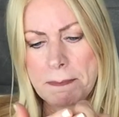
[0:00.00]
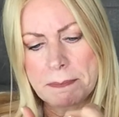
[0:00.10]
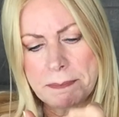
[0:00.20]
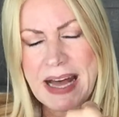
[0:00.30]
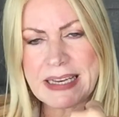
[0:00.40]

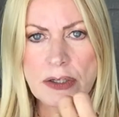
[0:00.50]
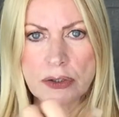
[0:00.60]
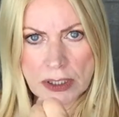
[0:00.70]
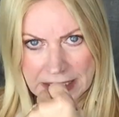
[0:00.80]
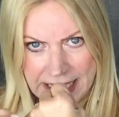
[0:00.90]
barrier
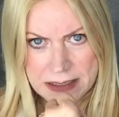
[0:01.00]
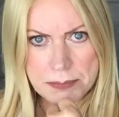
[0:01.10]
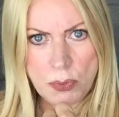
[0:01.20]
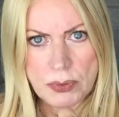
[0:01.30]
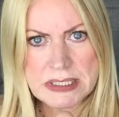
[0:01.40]
getting
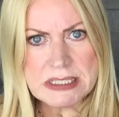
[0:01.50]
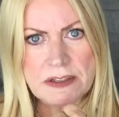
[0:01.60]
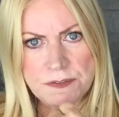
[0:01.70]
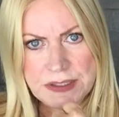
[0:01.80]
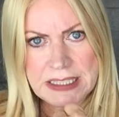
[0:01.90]
moist and
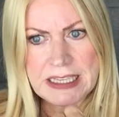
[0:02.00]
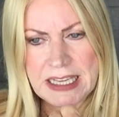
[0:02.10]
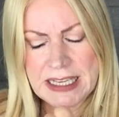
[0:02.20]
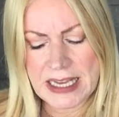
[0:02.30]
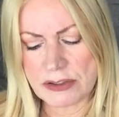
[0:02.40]
feeding it
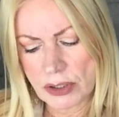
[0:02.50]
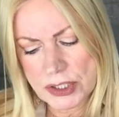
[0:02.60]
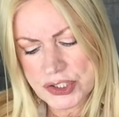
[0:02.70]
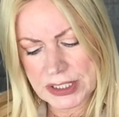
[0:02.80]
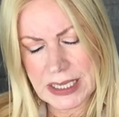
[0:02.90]
again,
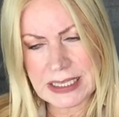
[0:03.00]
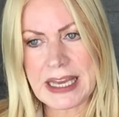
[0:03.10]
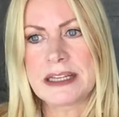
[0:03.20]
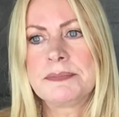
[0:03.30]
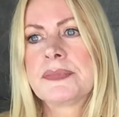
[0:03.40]
nourishing it
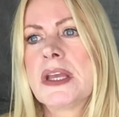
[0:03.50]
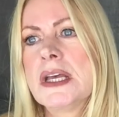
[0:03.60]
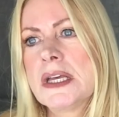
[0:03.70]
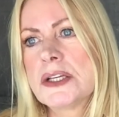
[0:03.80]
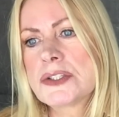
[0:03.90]
again.
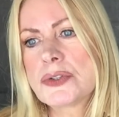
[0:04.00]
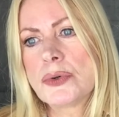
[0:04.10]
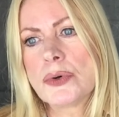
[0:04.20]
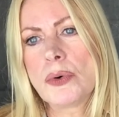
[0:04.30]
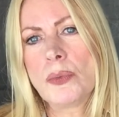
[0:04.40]

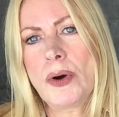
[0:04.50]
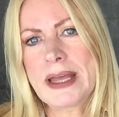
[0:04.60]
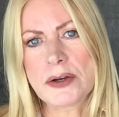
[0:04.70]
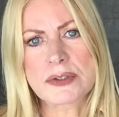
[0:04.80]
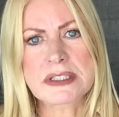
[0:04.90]
So what
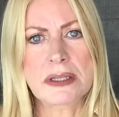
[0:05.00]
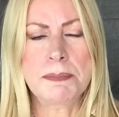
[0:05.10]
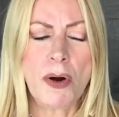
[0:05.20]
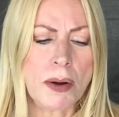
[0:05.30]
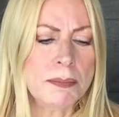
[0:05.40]
else? The
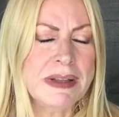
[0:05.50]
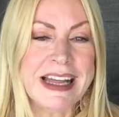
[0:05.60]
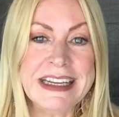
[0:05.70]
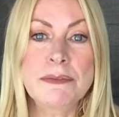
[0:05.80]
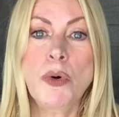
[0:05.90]
bottom
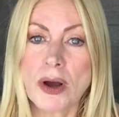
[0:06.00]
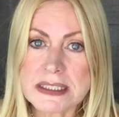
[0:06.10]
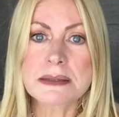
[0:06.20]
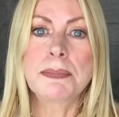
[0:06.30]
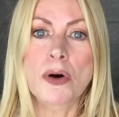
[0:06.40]
line, what is
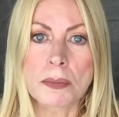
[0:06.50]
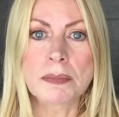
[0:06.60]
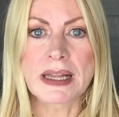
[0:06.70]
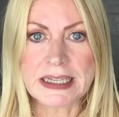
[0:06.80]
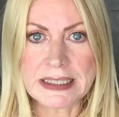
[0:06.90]
the bottom
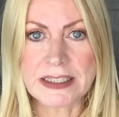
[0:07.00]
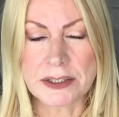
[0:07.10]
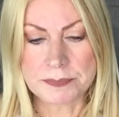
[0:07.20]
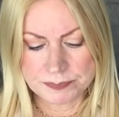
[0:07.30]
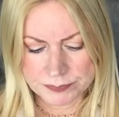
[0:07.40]
line
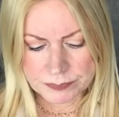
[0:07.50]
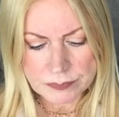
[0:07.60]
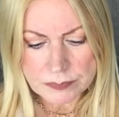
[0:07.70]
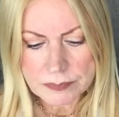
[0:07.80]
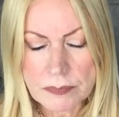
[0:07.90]
here?
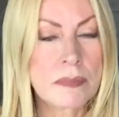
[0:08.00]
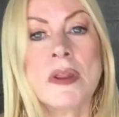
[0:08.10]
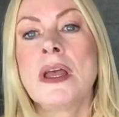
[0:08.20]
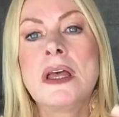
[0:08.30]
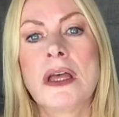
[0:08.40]

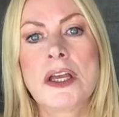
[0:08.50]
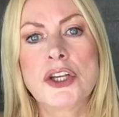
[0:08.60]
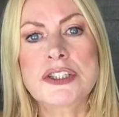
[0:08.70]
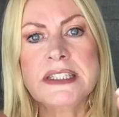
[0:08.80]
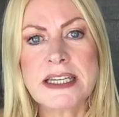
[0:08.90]

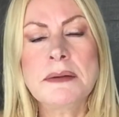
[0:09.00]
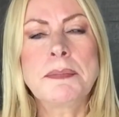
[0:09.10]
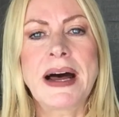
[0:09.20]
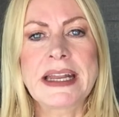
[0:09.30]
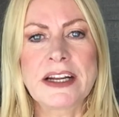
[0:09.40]
Your skin
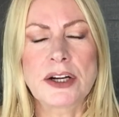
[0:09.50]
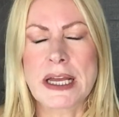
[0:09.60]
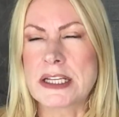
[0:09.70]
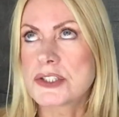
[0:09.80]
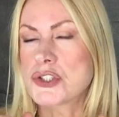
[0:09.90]
barrier
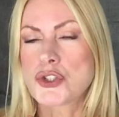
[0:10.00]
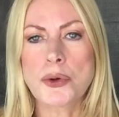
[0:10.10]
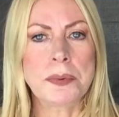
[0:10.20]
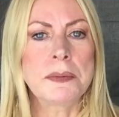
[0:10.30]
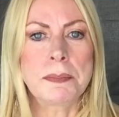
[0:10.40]
is
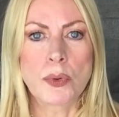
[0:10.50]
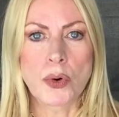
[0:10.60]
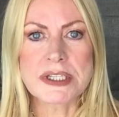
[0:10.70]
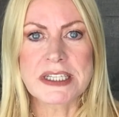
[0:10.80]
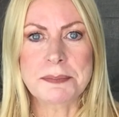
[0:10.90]
super
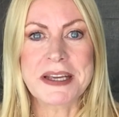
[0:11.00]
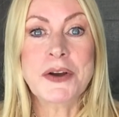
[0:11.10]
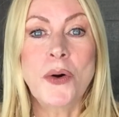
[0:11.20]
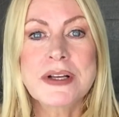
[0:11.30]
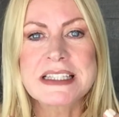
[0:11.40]
important
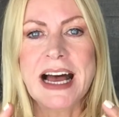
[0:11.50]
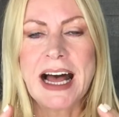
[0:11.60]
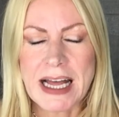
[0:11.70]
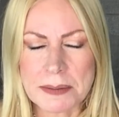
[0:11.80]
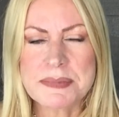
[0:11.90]
because it
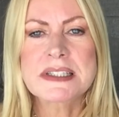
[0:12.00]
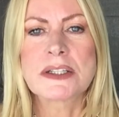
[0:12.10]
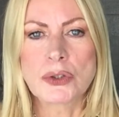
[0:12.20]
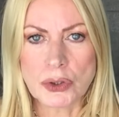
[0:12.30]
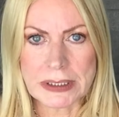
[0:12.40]

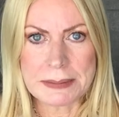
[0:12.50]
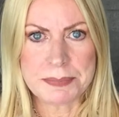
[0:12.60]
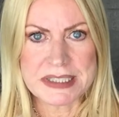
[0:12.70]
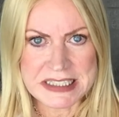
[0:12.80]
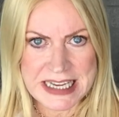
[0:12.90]
absolutely
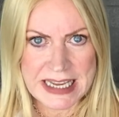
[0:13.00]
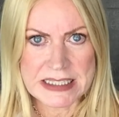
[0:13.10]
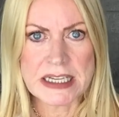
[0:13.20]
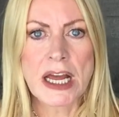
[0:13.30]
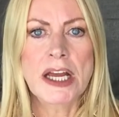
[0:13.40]

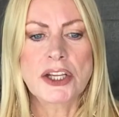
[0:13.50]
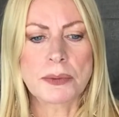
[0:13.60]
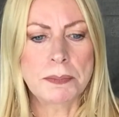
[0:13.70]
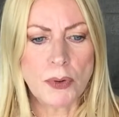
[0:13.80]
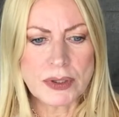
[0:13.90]
protects your
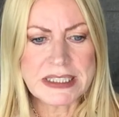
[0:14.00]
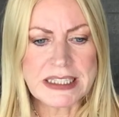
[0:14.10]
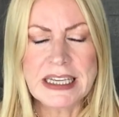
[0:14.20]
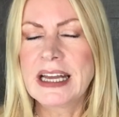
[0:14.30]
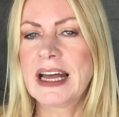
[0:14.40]

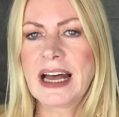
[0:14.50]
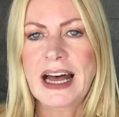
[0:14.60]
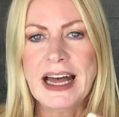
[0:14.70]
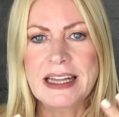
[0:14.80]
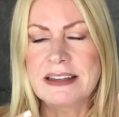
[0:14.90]
body
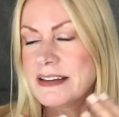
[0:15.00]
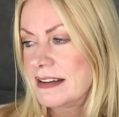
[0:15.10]
and,